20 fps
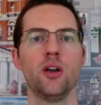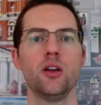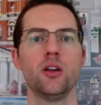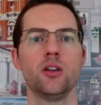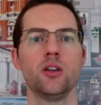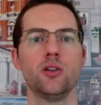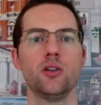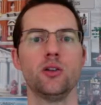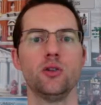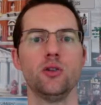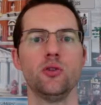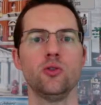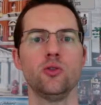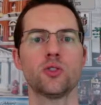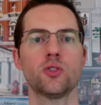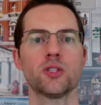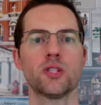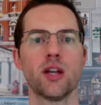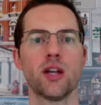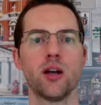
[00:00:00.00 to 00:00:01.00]
you
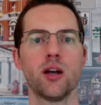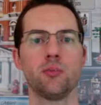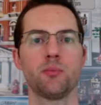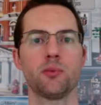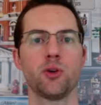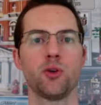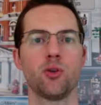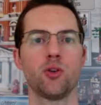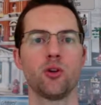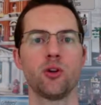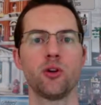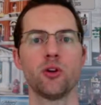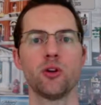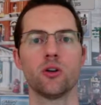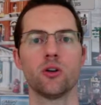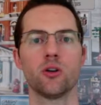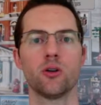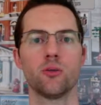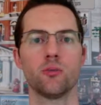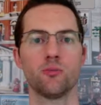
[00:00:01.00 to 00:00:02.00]
set up
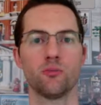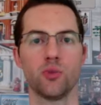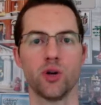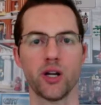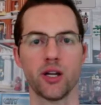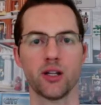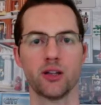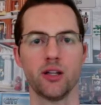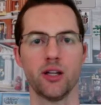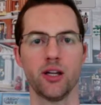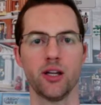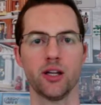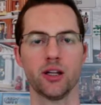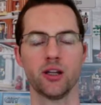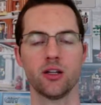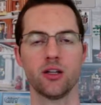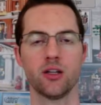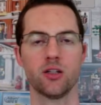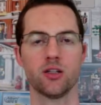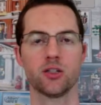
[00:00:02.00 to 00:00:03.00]
your
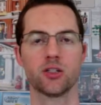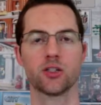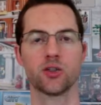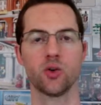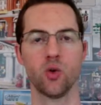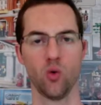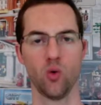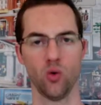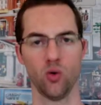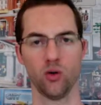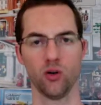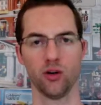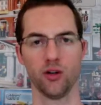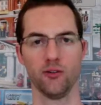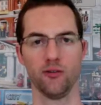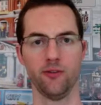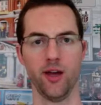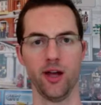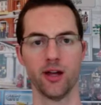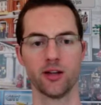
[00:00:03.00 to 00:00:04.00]
BrickLink store.
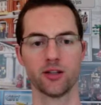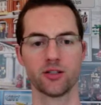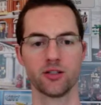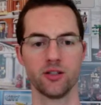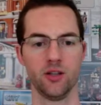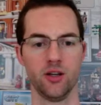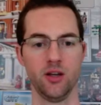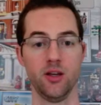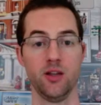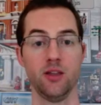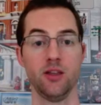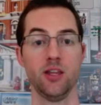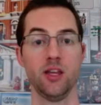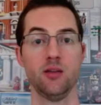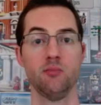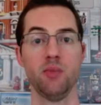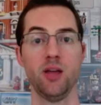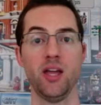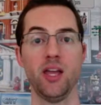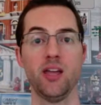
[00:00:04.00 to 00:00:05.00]
In fact,
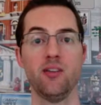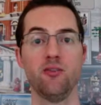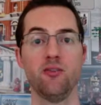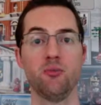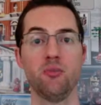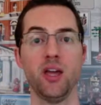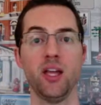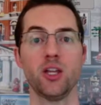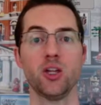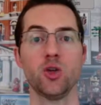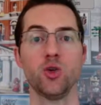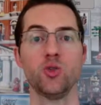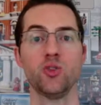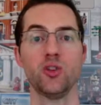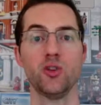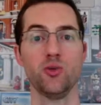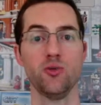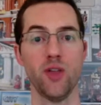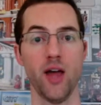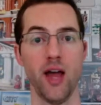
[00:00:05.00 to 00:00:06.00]
they may even make you
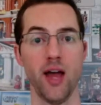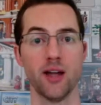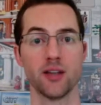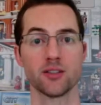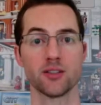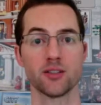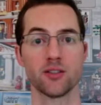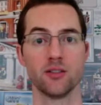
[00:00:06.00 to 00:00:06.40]
do that.